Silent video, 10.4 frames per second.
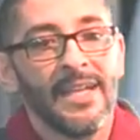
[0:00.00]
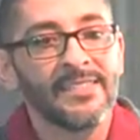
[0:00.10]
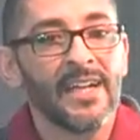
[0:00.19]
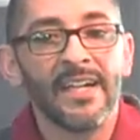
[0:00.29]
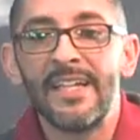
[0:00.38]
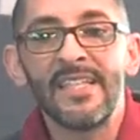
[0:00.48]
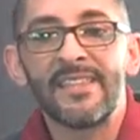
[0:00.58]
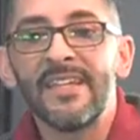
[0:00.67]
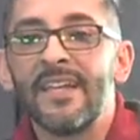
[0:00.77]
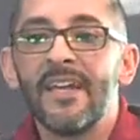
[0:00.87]
That's not an easy
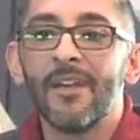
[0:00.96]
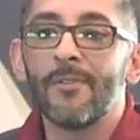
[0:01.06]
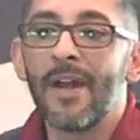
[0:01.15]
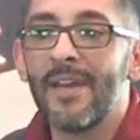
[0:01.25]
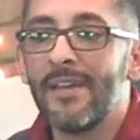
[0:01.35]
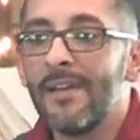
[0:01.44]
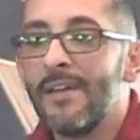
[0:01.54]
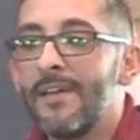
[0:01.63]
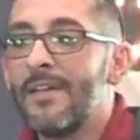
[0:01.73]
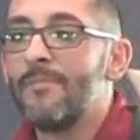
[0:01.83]
thing to hear, right?
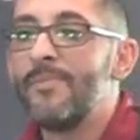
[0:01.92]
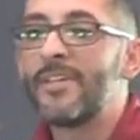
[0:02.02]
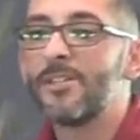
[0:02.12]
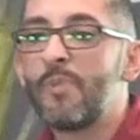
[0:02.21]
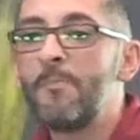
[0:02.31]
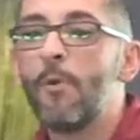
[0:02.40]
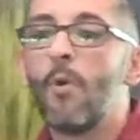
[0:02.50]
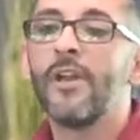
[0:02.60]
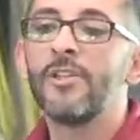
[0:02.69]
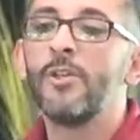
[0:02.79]
Because people
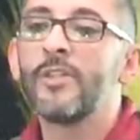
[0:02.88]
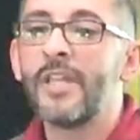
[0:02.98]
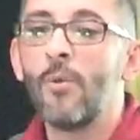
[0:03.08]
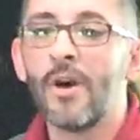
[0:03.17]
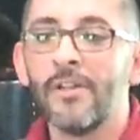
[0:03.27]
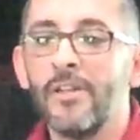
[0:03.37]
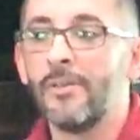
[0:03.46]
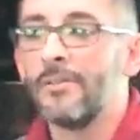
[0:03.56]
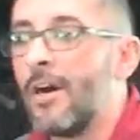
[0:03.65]
want to do what they want to do.